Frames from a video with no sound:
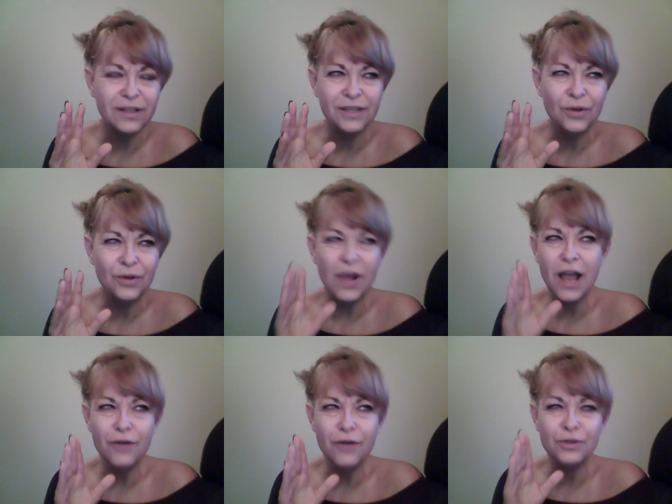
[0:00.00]
you know,
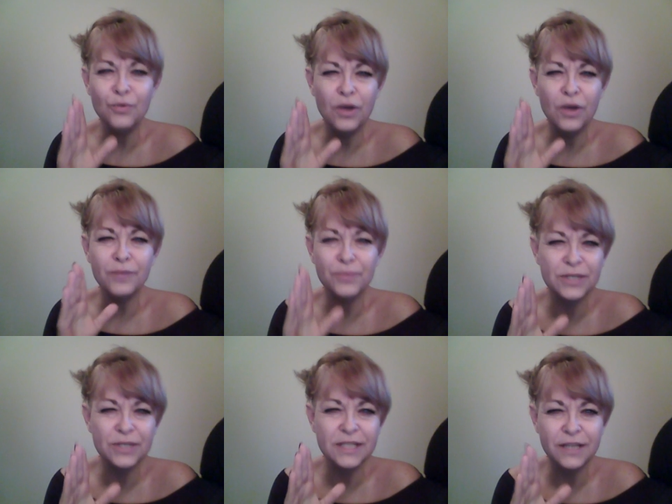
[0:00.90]
how do you want to
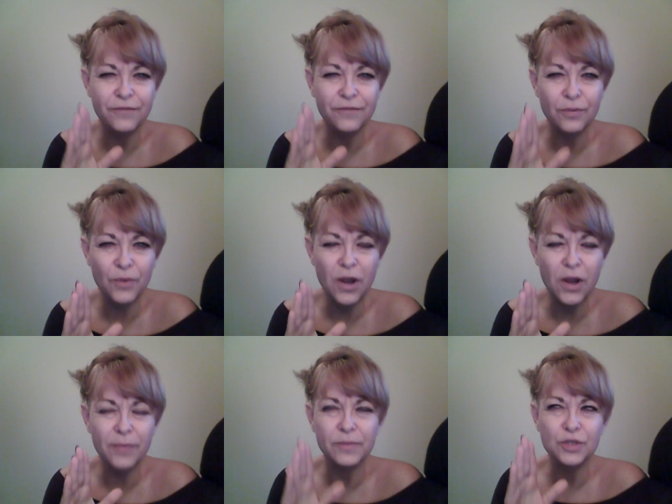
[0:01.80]
perceive your
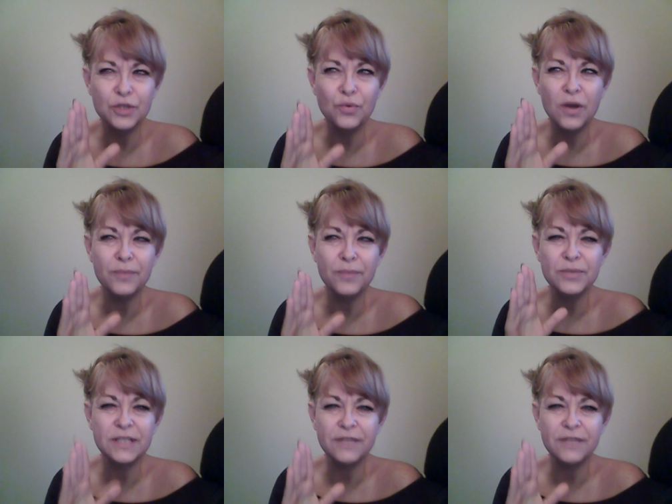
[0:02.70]
problem? Do you want to
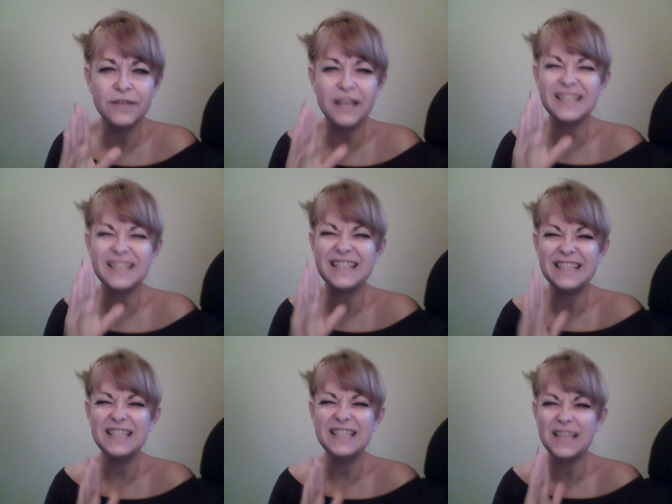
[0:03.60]
perceive it as, is
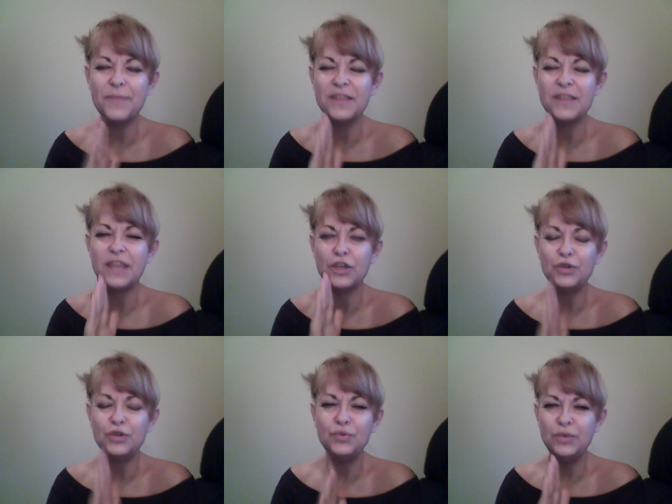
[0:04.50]
this something that
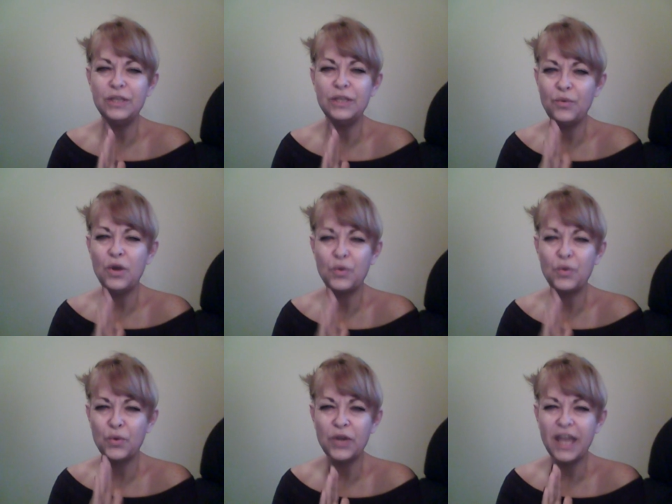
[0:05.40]
you really want to
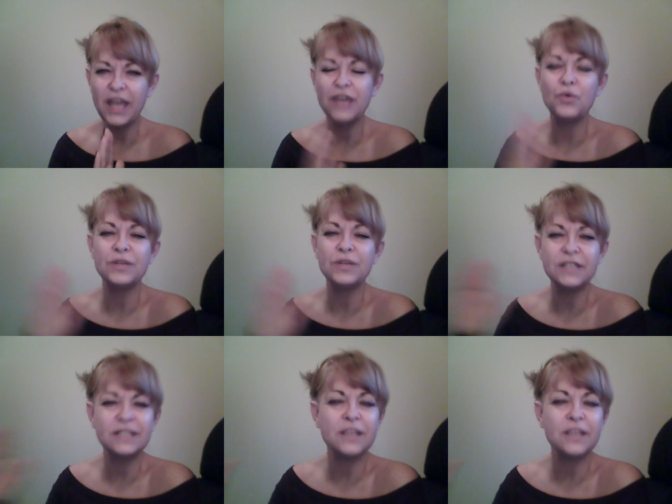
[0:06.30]
work at, or is
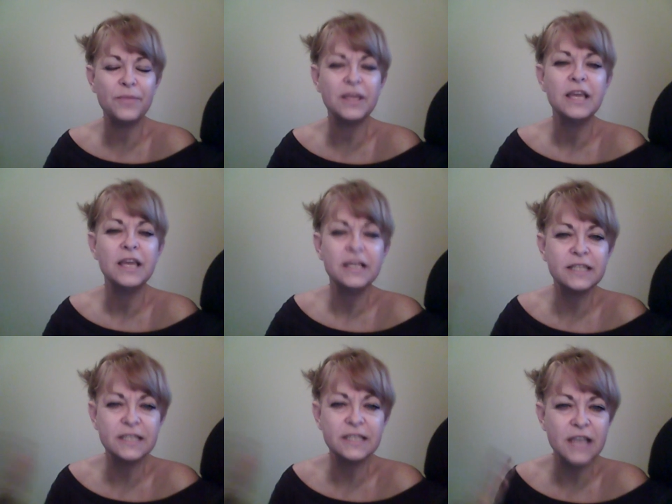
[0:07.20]
this something
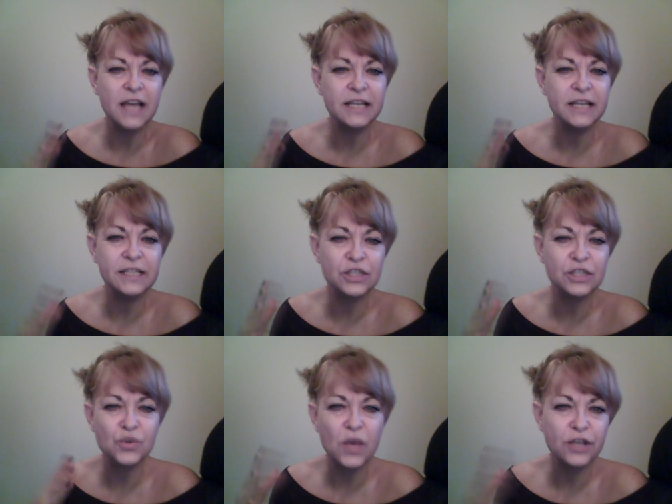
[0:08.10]
society is
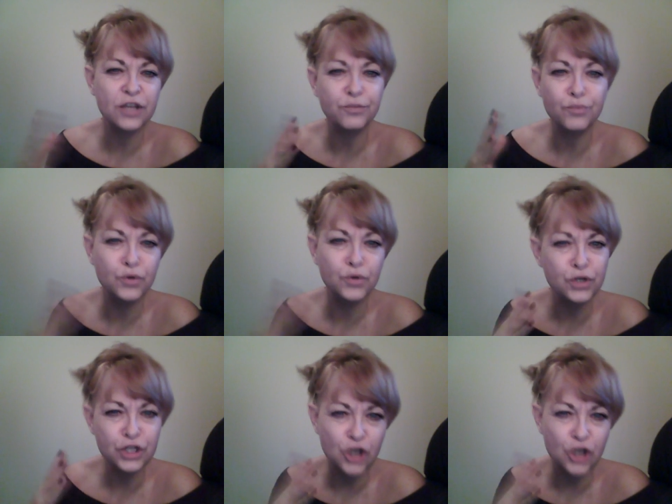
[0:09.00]
trying to
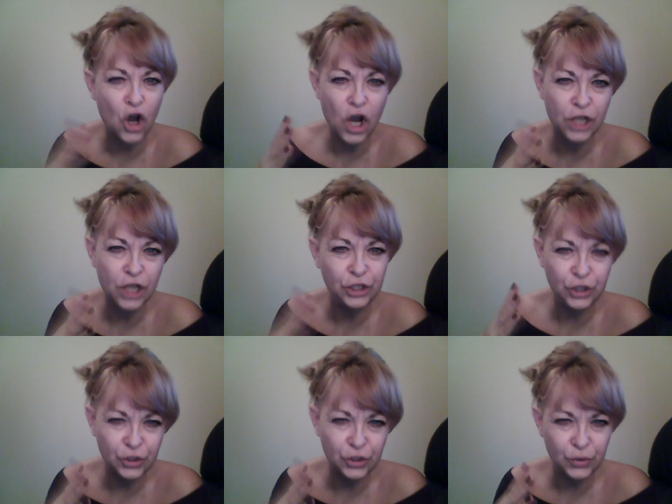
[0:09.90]
push on
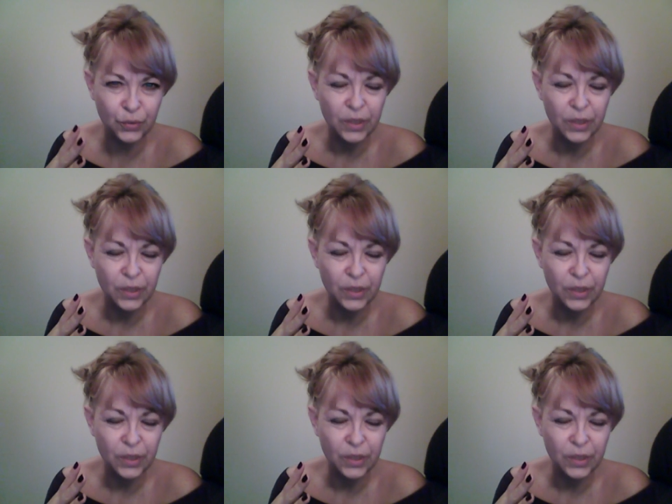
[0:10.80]
you?